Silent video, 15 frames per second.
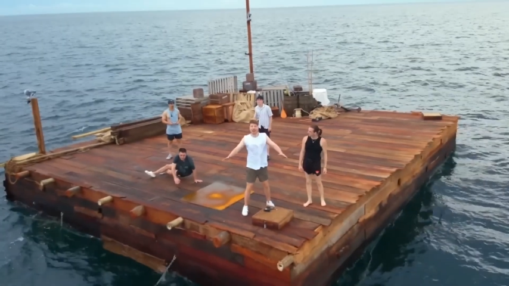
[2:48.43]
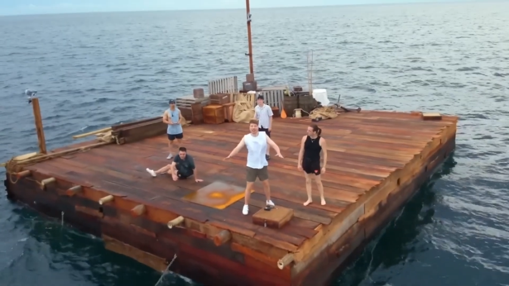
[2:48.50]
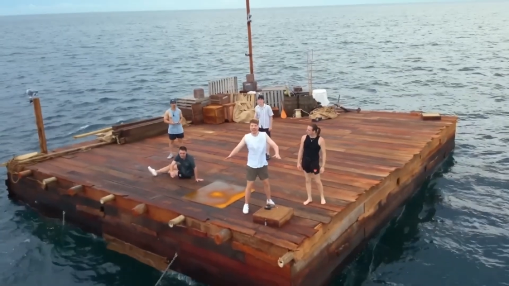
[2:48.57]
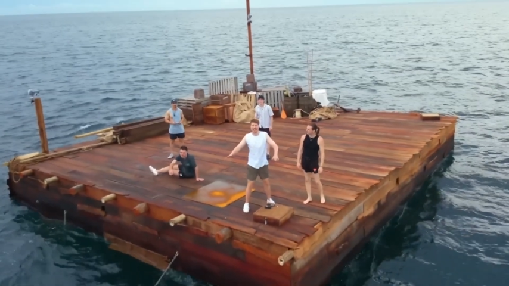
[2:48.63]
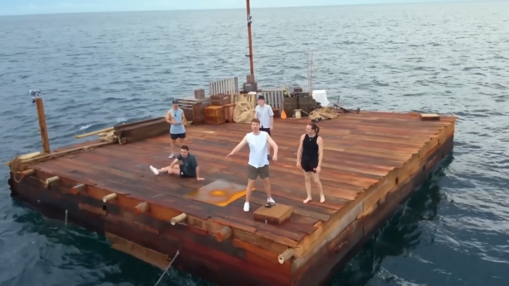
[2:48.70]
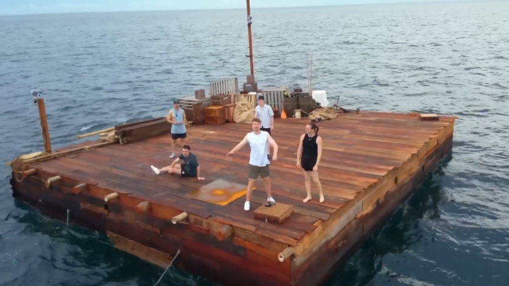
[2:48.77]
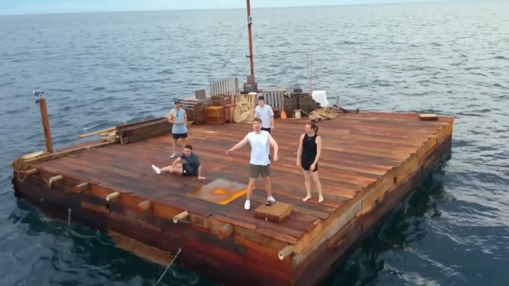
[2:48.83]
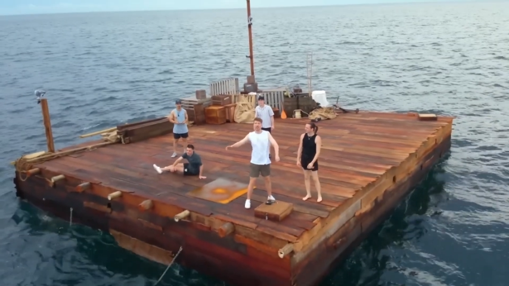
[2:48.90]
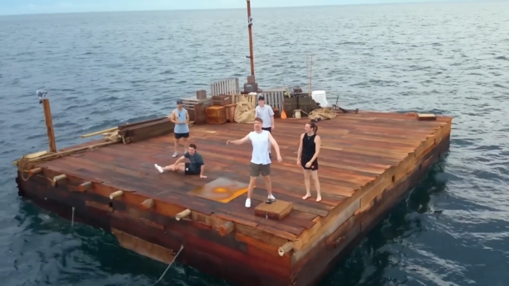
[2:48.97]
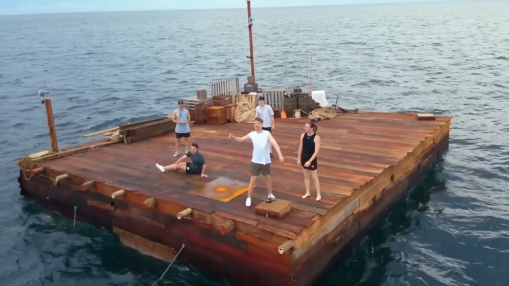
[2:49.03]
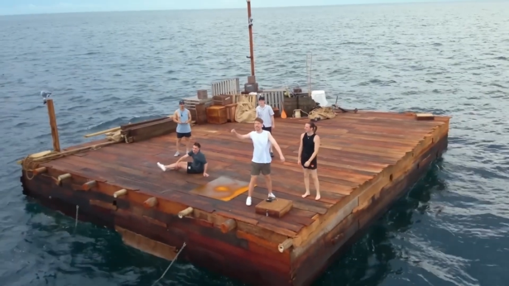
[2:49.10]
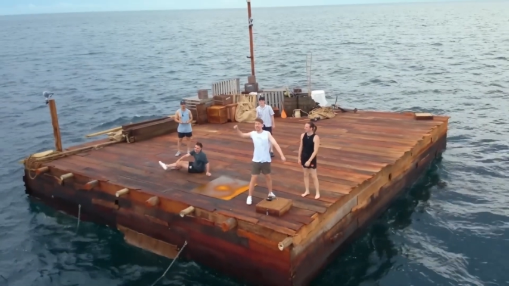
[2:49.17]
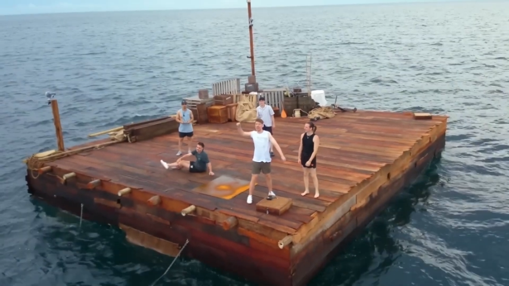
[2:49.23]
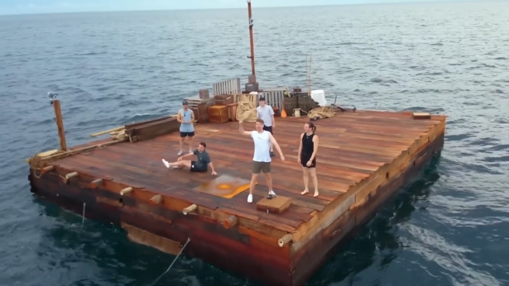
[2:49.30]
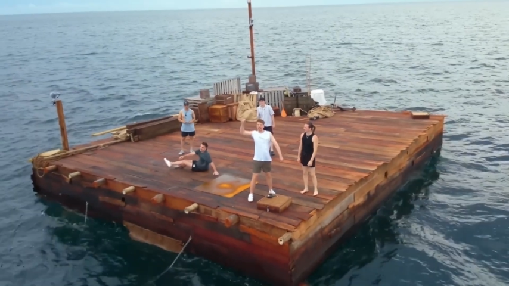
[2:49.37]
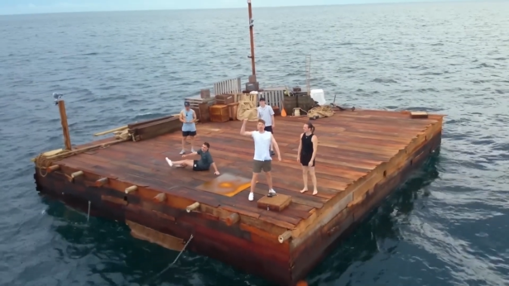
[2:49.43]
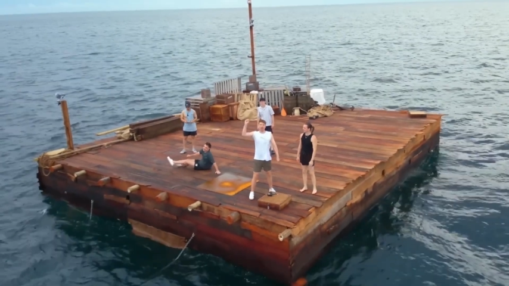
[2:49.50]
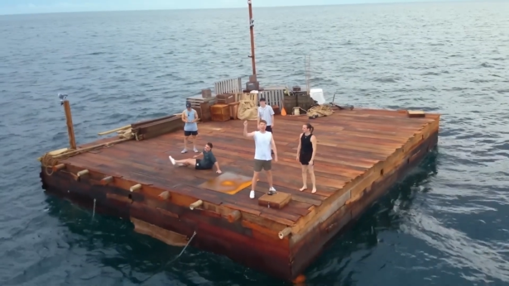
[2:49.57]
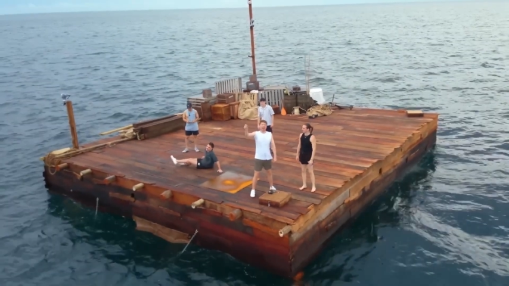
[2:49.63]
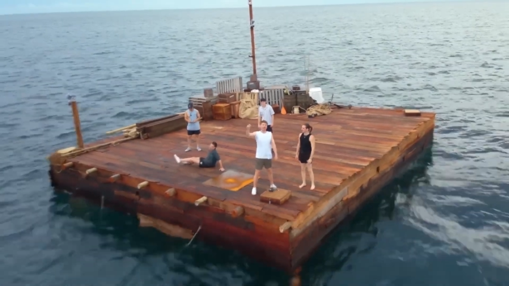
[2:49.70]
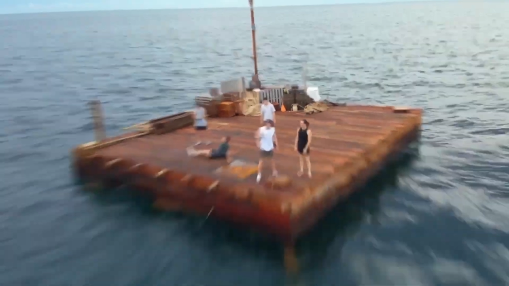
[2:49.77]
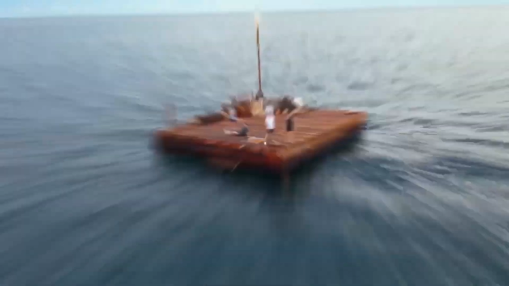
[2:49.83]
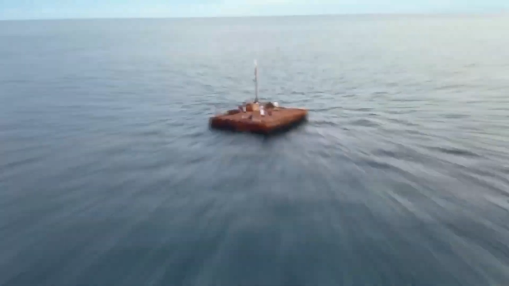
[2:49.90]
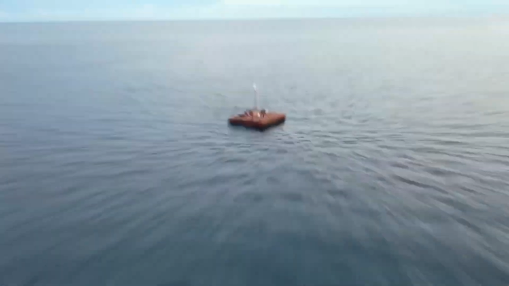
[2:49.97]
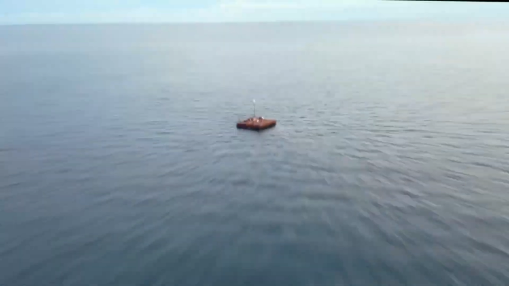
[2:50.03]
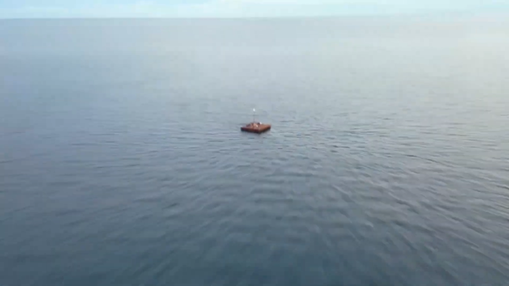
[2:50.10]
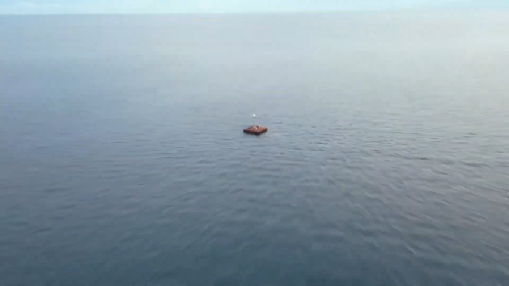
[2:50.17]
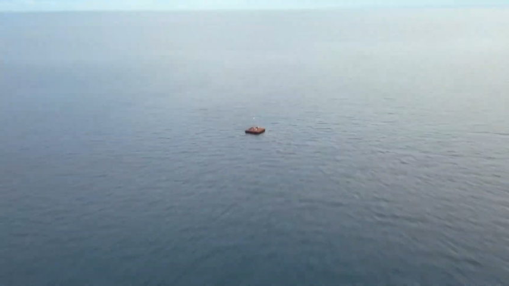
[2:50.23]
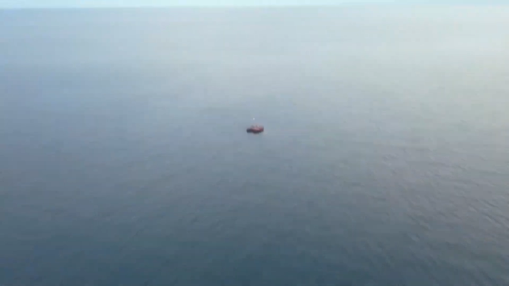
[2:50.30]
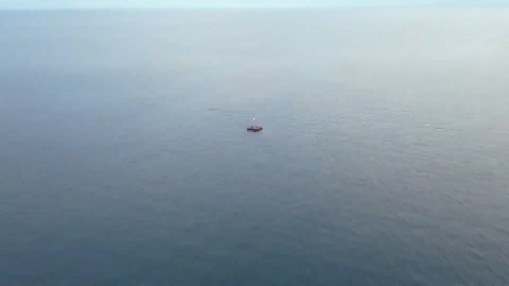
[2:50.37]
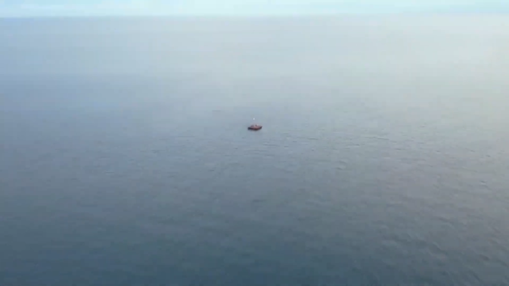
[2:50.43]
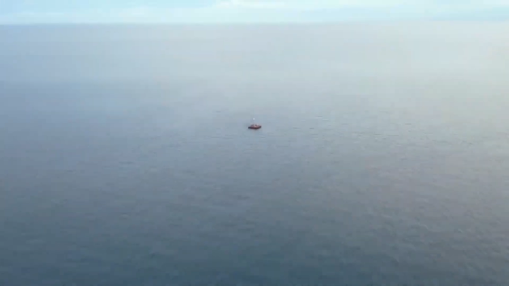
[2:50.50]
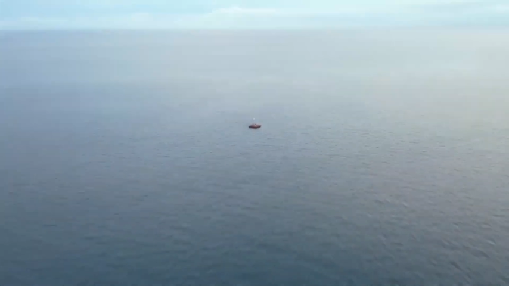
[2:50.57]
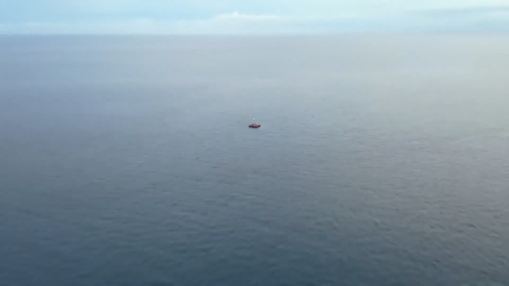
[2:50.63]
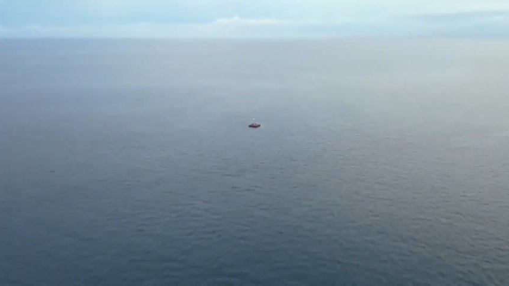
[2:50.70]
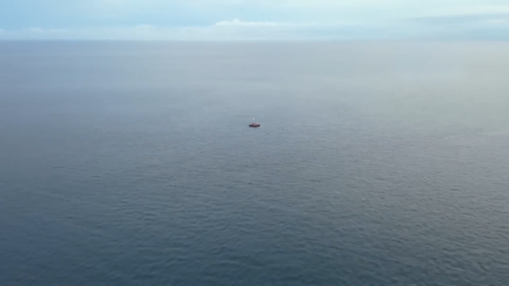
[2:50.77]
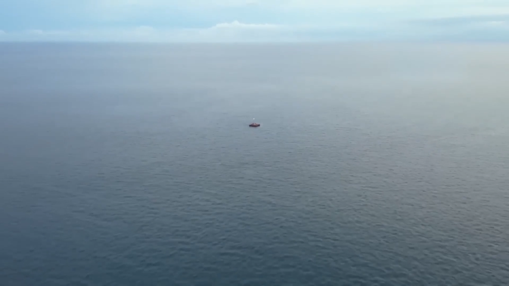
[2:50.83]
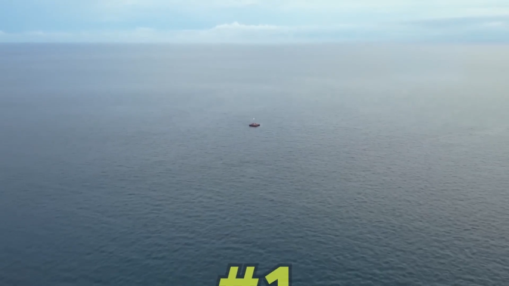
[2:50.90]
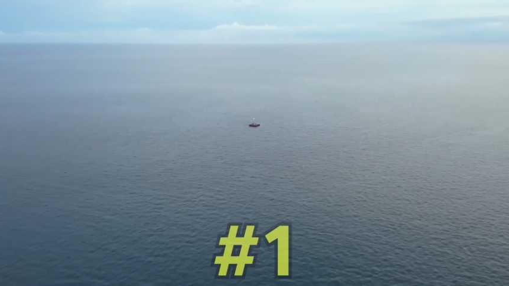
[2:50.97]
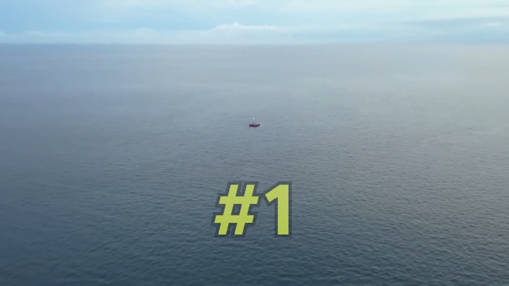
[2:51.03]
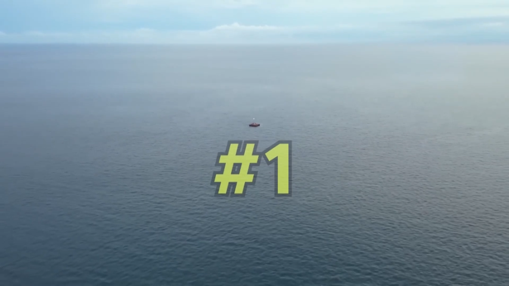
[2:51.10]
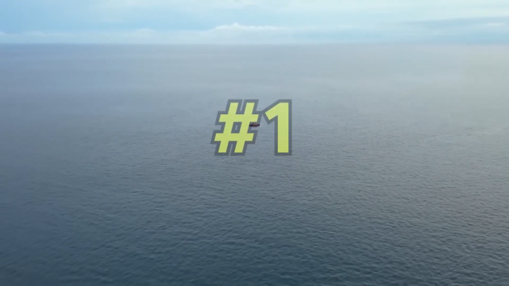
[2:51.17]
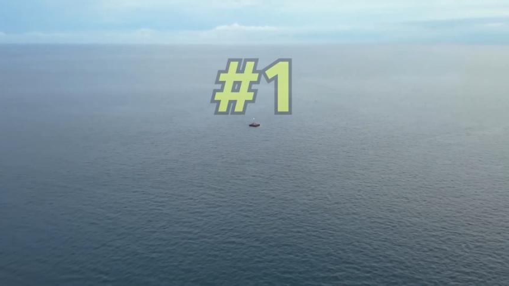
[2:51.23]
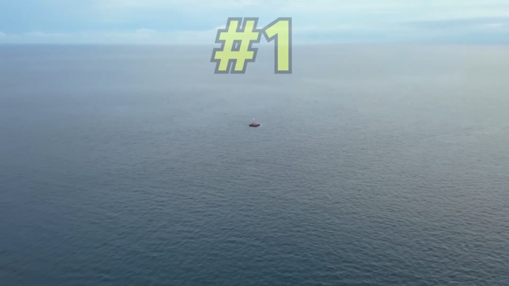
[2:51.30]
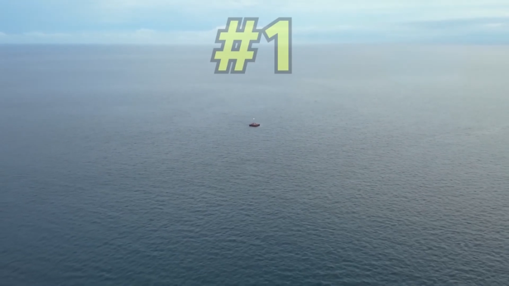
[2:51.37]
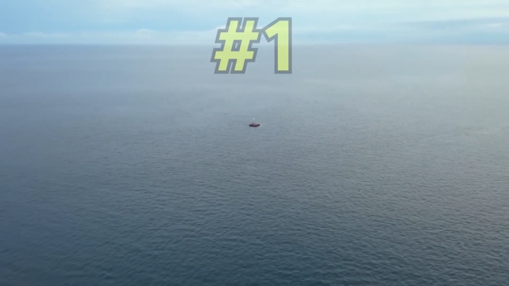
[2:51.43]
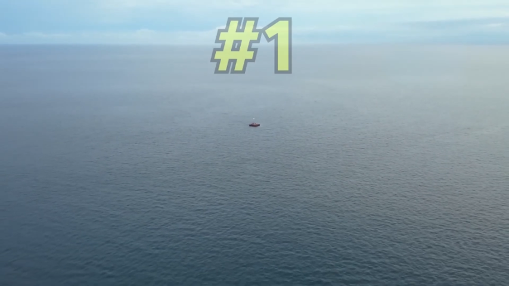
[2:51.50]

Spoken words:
(no speaker visible)